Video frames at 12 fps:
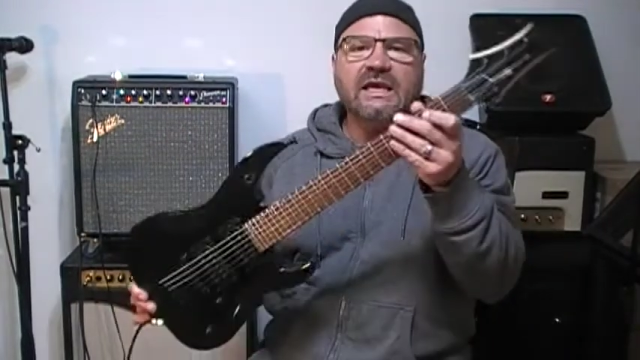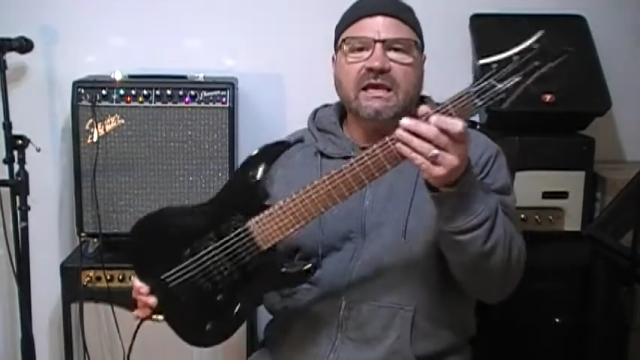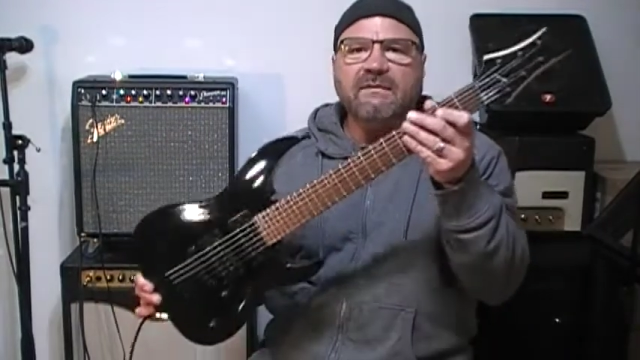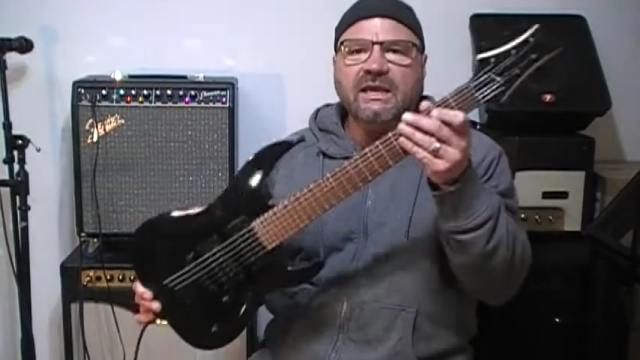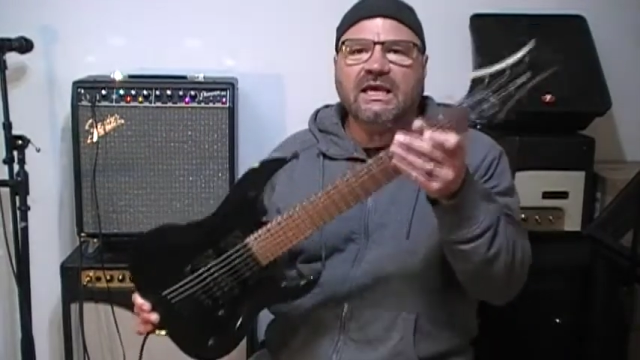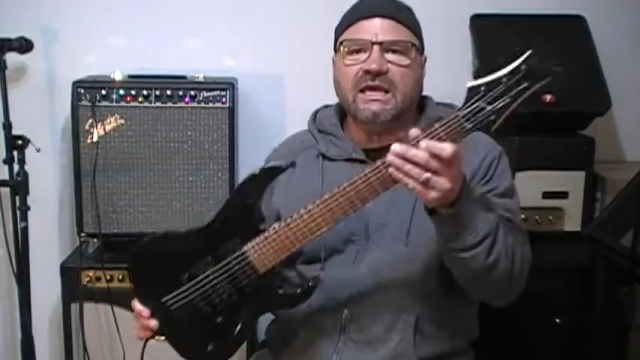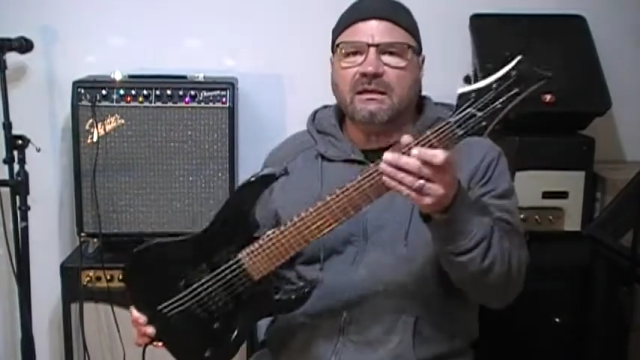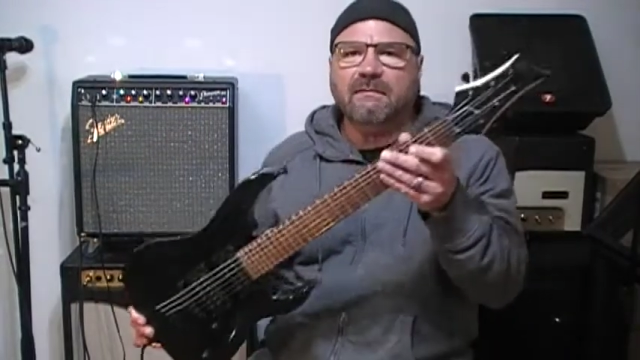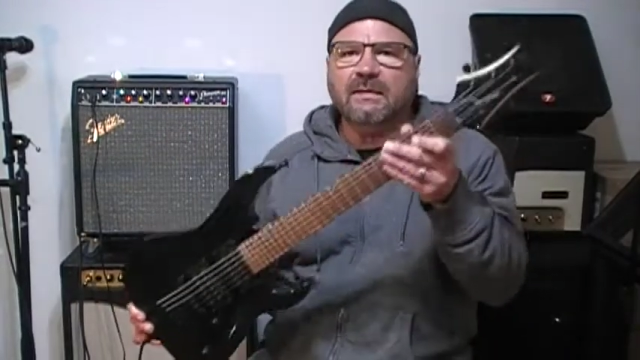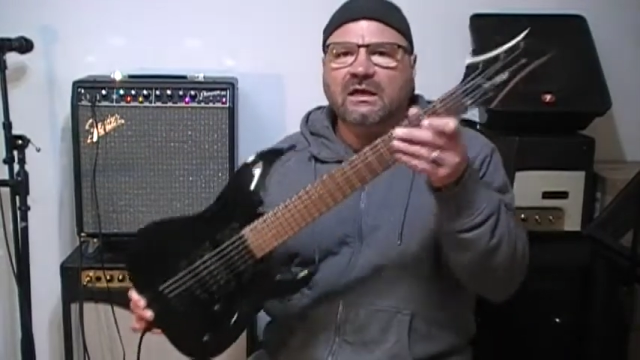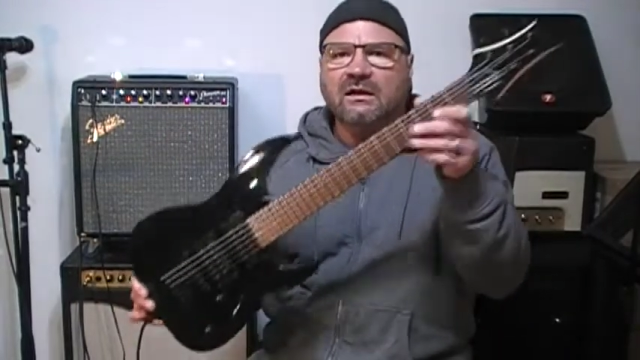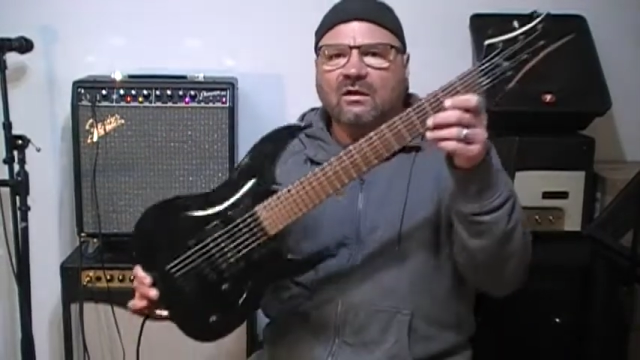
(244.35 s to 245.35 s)

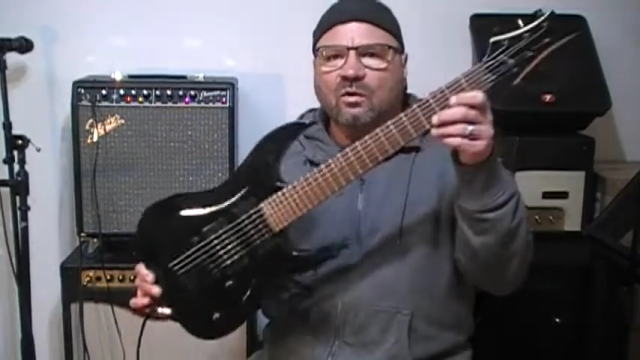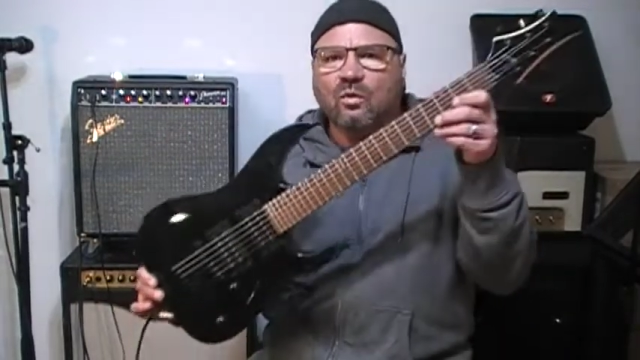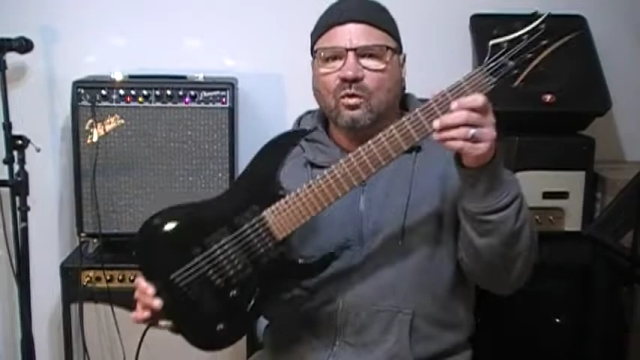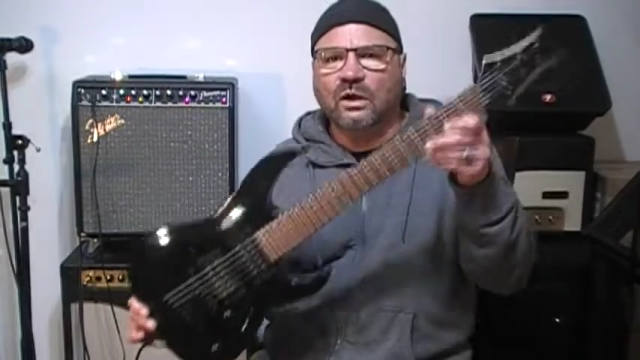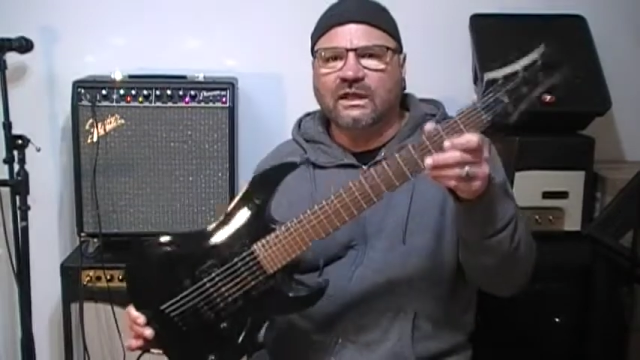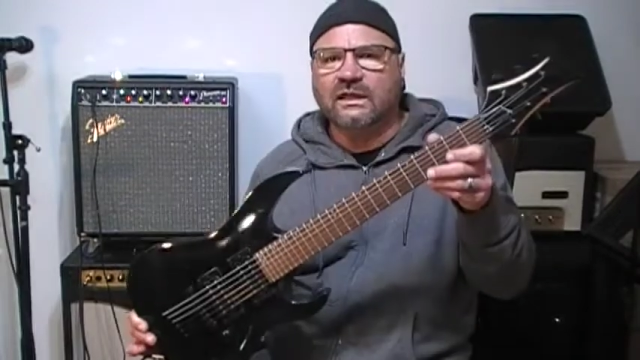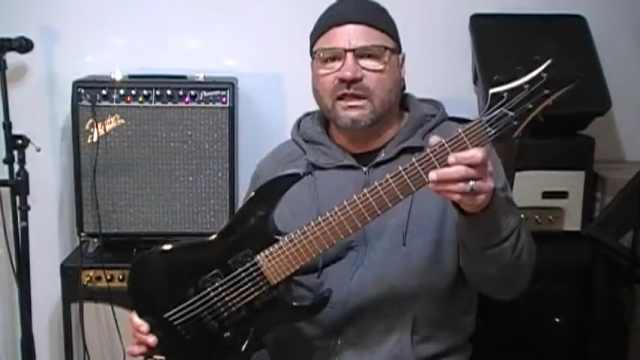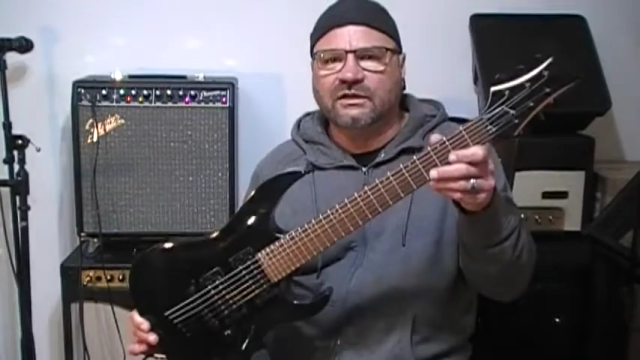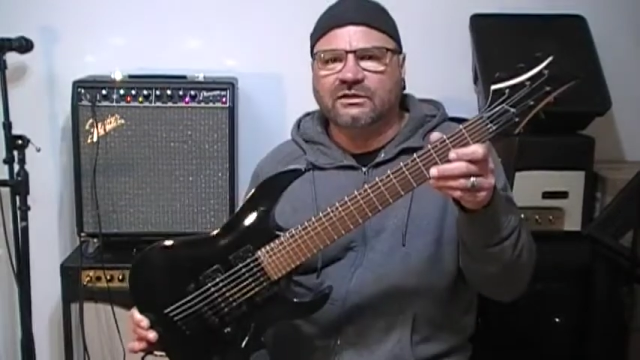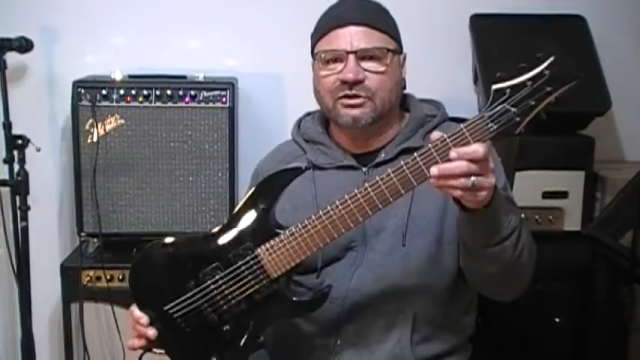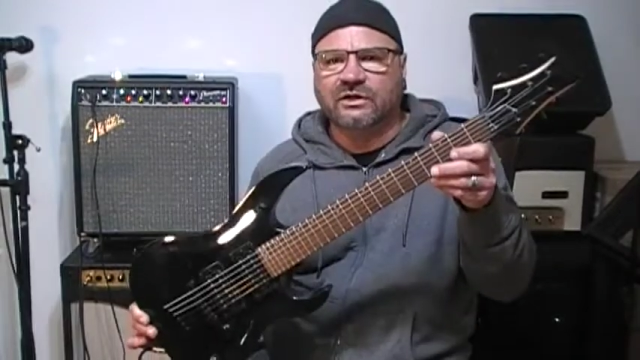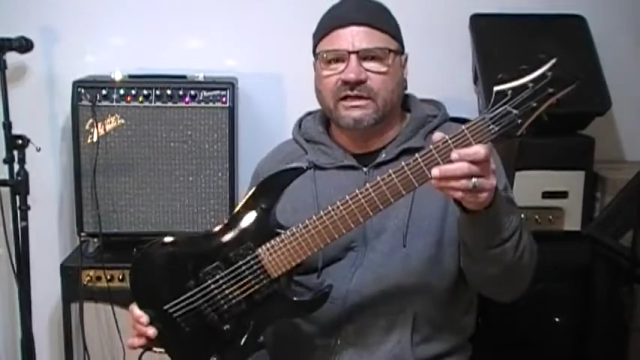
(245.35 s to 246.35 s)

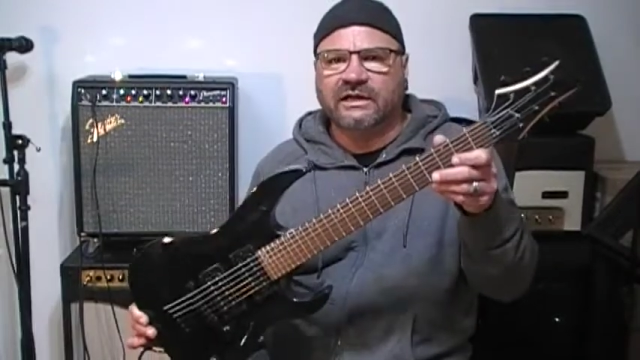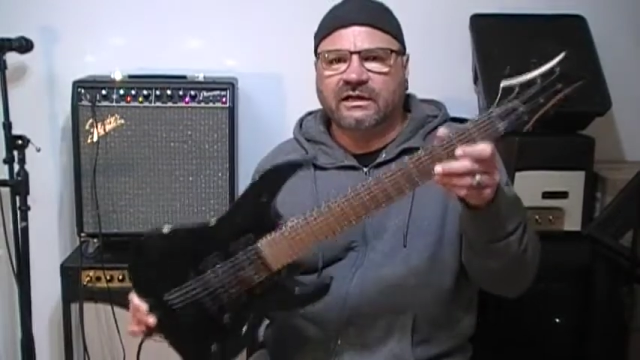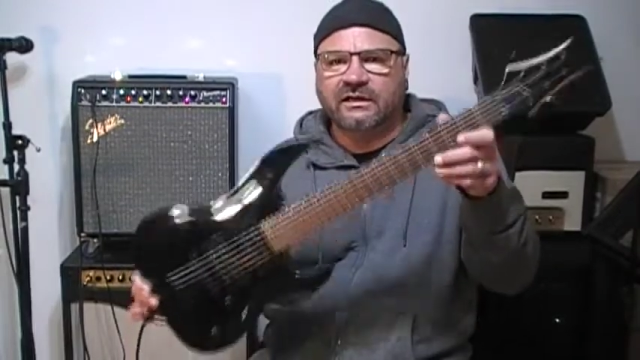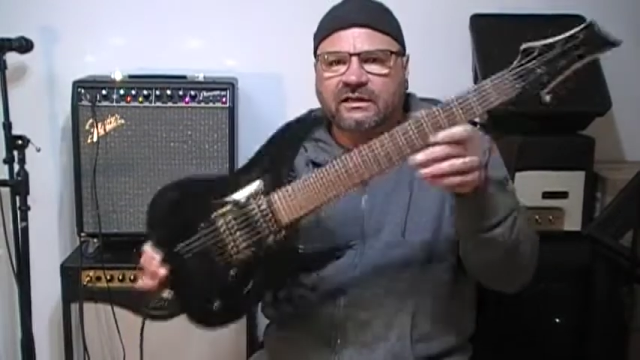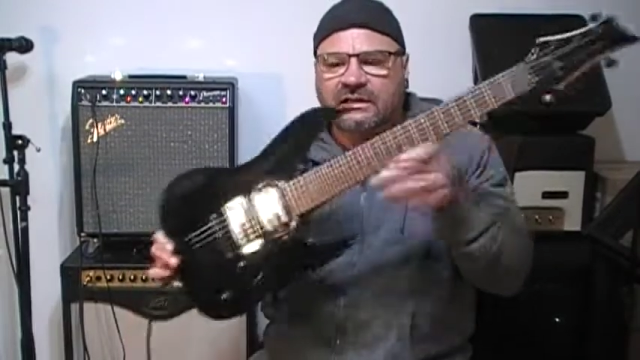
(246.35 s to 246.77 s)
MM100.